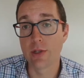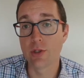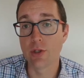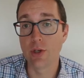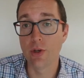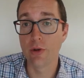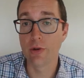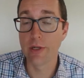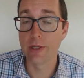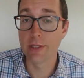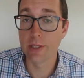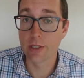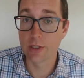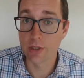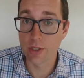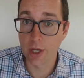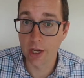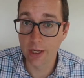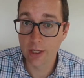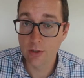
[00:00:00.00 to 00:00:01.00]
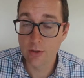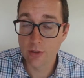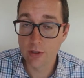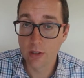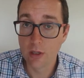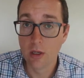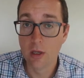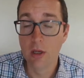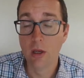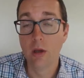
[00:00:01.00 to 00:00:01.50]
Securities Exchange,
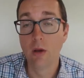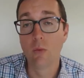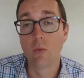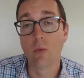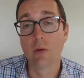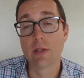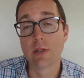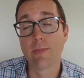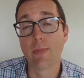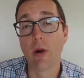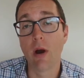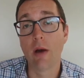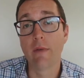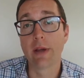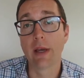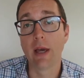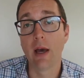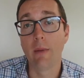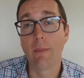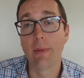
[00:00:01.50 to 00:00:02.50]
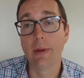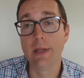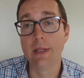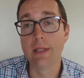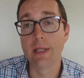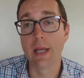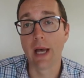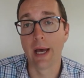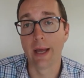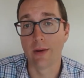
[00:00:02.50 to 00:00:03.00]
whereas private
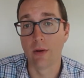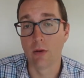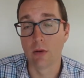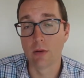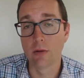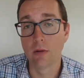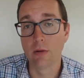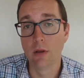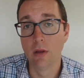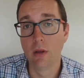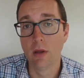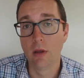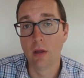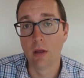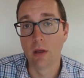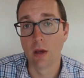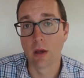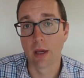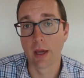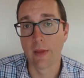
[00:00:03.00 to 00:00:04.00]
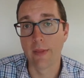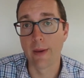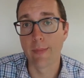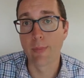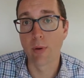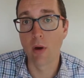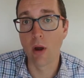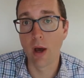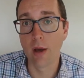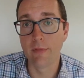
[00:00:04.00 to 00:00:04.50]
companies are not. Okay, they're
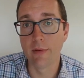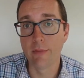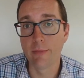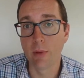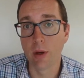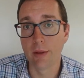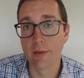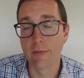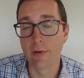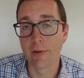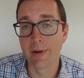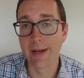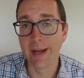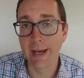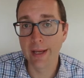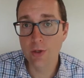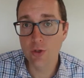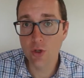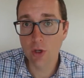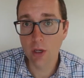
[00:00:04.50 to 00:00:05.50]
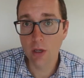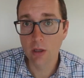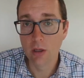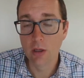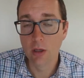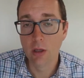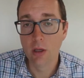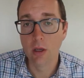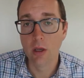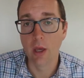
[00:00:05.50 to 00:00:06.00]
private by the very nature,
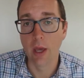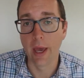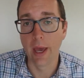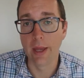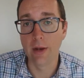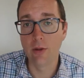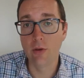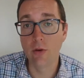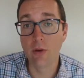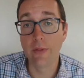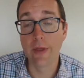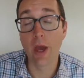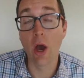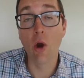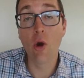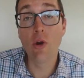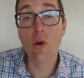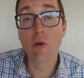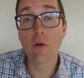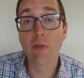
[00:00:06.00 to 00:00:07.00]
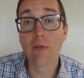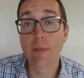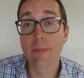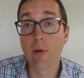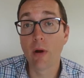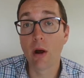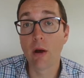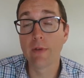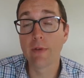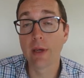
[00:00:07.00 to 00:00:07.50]
and you are the owner of a
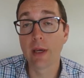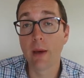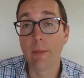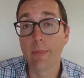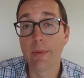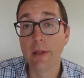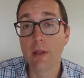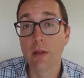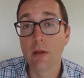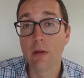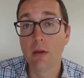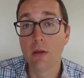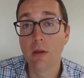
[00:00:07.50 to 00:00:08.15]
private company,